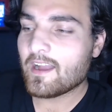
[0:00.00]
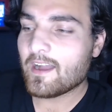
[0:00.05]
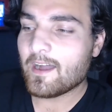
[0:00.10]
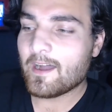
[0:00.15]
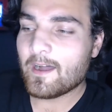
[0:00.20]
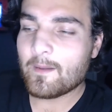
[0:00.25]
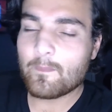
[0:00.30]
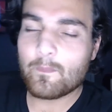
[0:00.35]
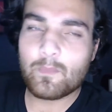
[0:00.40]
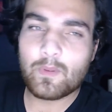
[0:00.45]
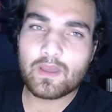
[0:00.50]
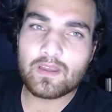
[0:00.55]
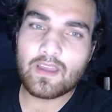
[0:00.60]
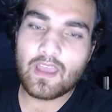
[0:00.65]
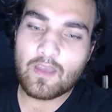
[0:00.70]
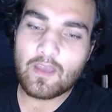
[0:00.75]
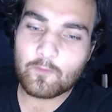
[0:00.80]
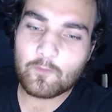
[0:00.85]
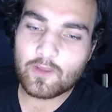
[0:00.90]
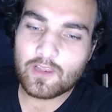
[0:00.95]
But
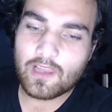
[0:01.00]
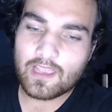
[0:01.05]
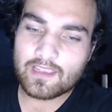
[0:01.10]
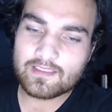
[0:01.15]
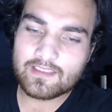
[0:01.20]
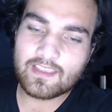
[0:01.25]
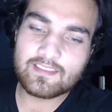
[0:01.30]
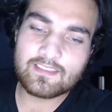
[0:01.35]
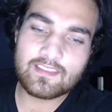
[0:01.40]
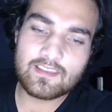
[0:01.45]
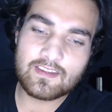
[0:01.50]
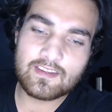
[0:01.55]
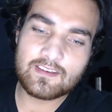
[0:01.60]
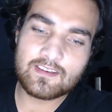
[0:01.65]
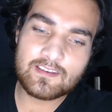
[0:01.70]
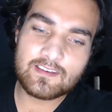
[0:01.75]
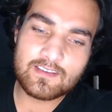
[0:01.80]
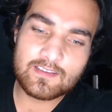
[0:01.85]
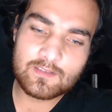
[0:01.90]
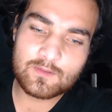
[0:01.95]
I feel like they
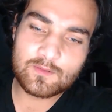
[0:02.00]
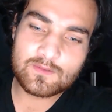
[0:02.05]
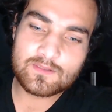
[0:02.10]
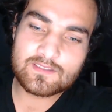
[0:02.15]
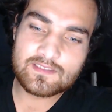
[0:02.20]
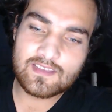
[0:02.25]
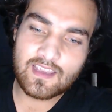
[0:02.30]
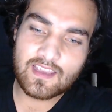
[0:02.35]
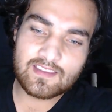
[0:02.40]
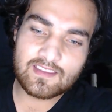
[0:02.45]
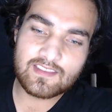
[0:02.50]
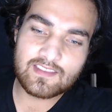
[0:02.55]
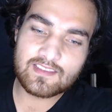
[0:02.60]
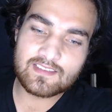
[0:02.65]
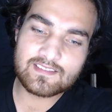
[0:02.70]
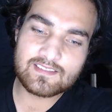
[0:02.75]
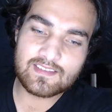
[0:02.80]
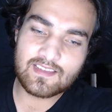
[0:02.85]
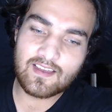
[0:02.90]
didn't need to say this.